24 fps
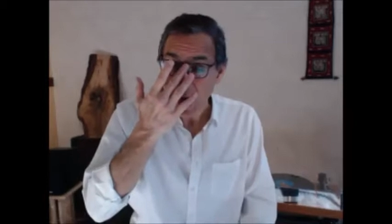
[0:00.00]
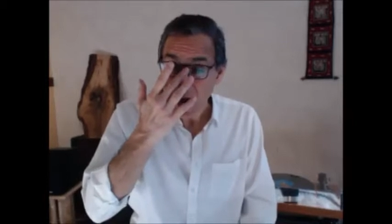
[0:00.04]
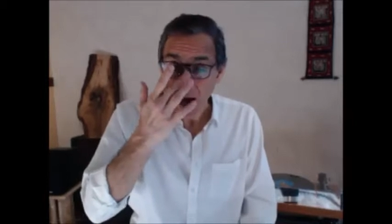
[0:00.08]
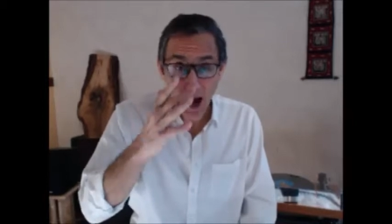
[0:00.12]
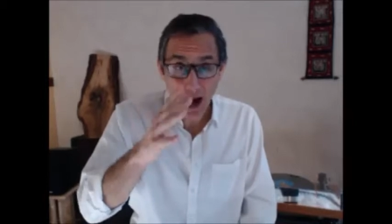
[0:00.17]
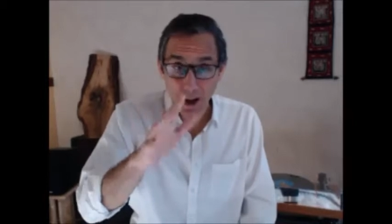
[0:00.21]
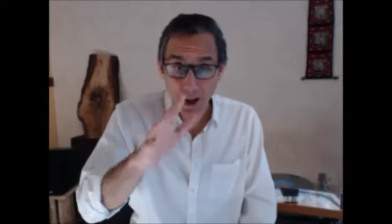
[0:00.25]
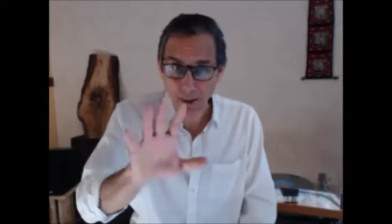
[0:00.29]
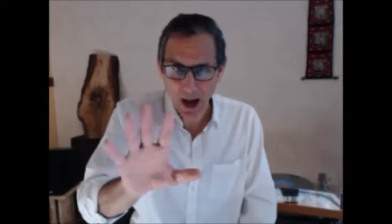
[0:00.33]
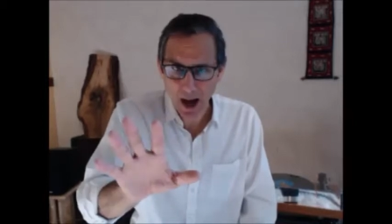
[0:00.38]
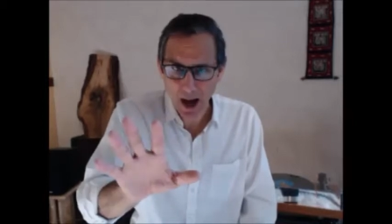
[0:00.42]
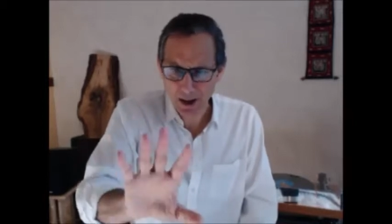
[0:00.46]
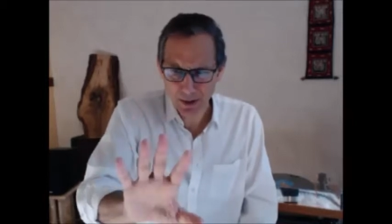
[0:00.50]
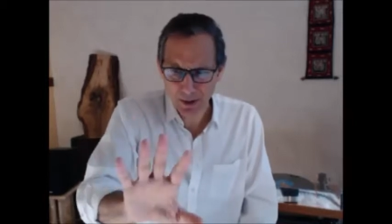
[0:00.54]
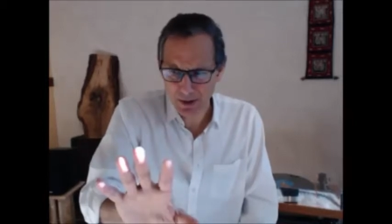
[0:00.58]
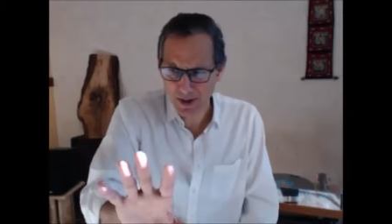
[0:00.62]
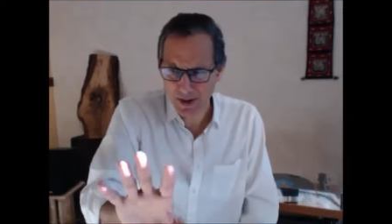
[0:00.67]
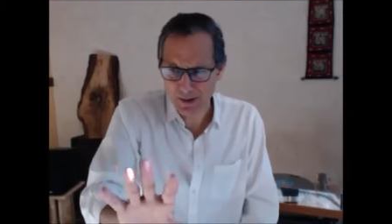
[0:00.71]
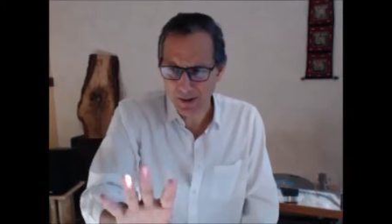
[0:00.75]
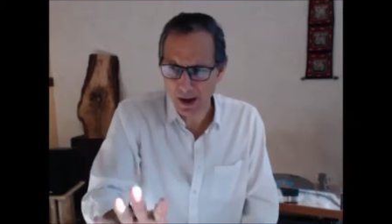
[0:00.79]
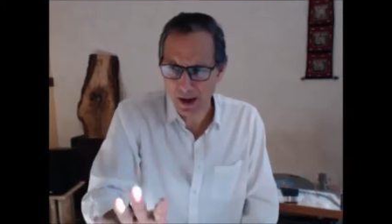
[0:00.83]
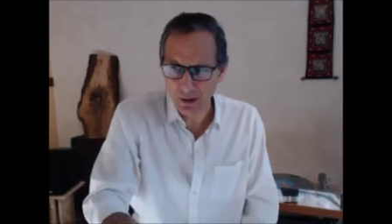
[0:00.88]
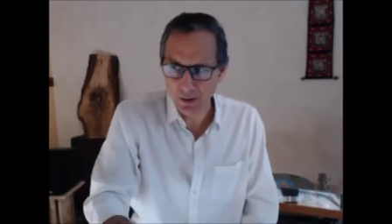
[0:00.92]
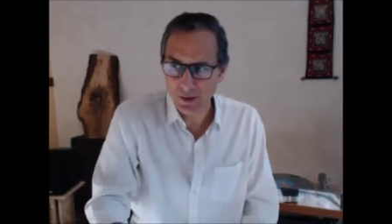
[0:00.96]
I, I
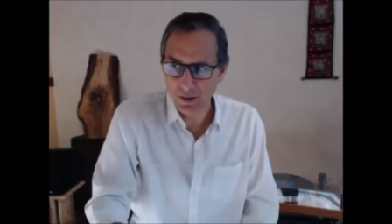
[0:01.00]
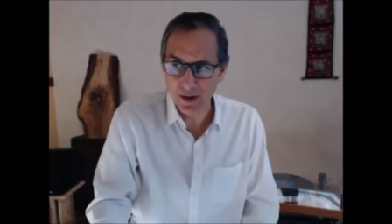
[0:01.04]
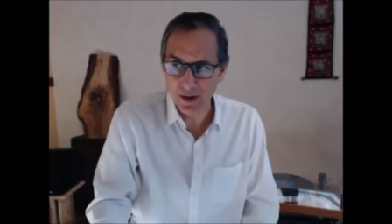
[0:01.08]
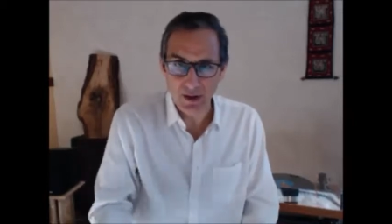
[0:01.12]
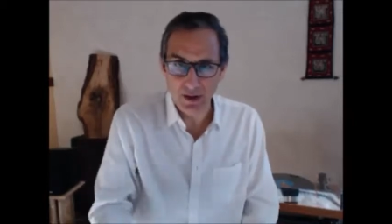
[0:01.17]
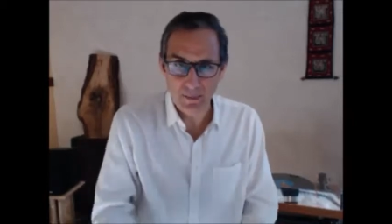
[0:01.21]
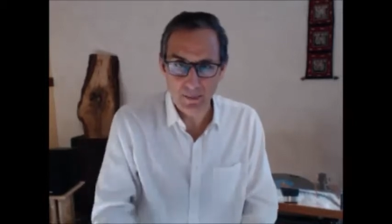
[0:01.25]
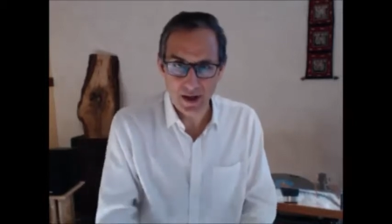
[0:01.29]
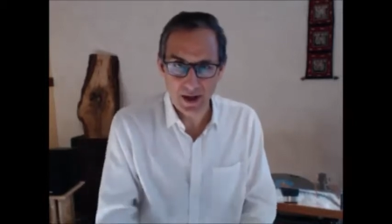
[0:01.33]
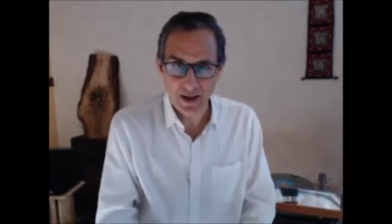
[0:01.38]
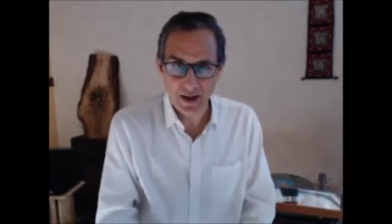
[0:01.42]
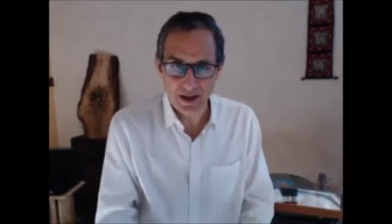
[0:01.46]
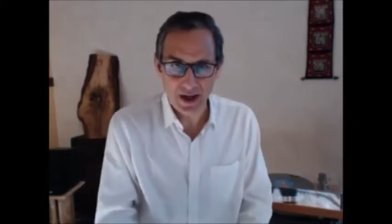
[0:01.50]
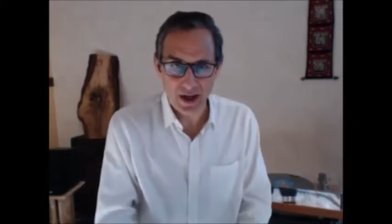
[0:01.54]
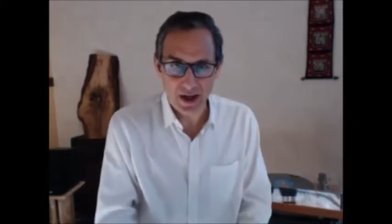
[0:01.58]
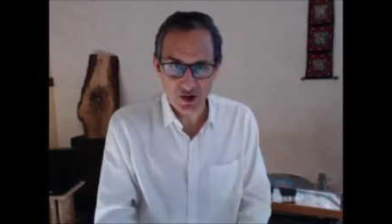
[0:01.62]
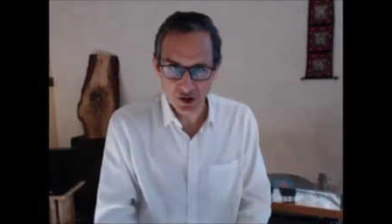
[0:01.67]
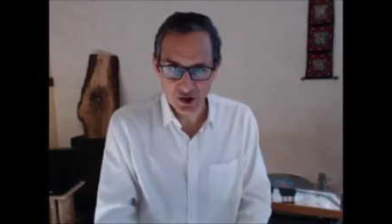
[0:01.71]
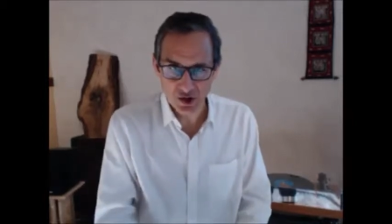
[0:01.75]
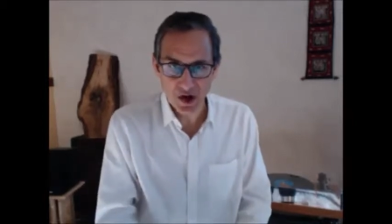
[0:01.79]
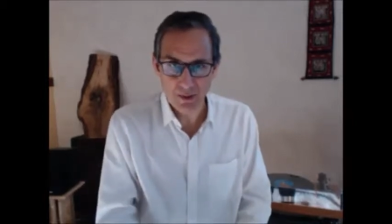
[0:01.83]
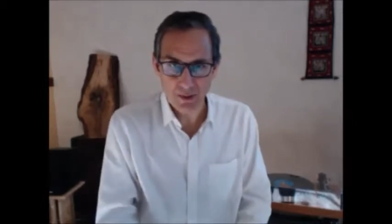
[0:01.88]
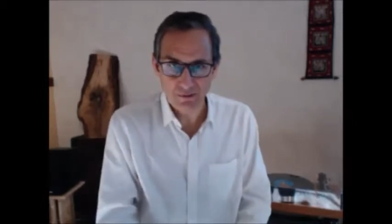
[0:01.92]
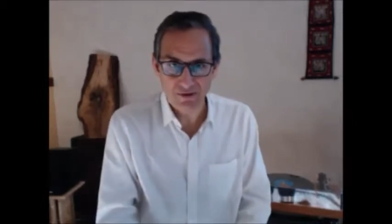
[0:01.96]
don't, I don't need any
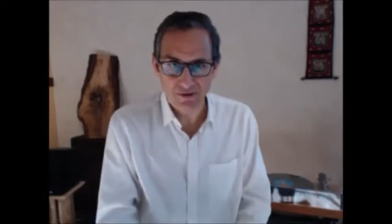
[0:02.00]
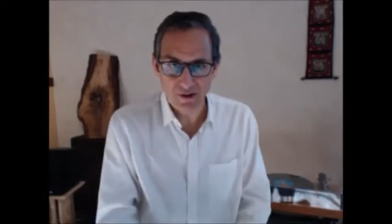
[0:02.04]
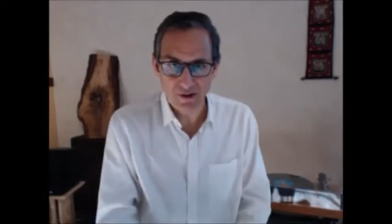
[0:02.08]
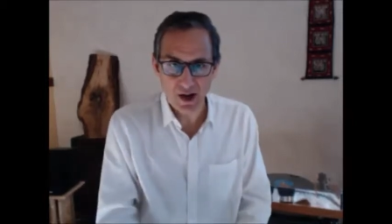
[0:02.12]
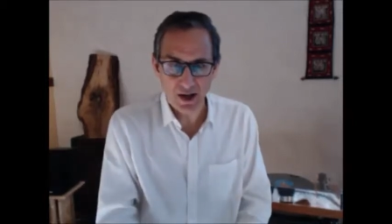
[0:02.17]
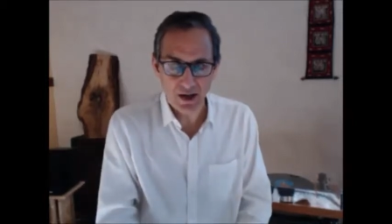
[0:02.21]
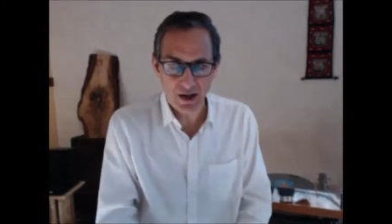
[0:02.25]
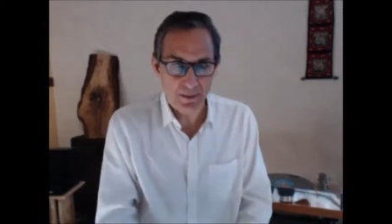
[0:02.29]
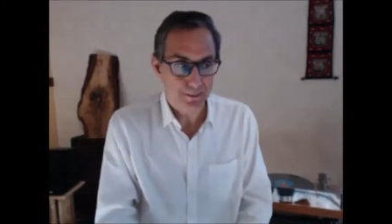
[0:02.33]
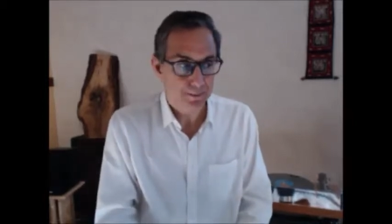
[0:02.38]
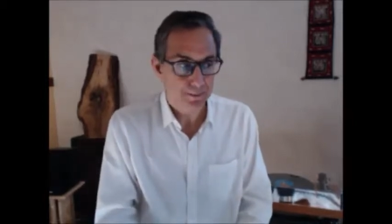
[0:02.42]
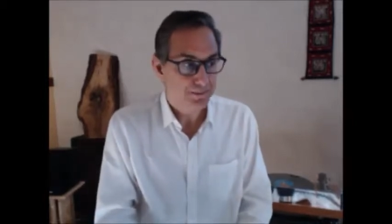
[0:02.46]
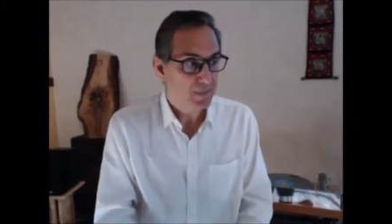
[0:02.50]
medication. I'm fine.